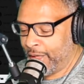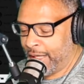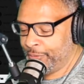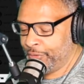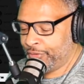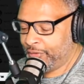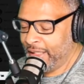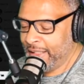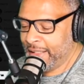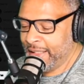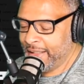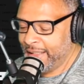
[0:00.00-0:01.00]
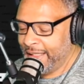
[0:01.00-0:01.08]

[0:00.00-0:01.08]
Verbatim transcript: I was thinking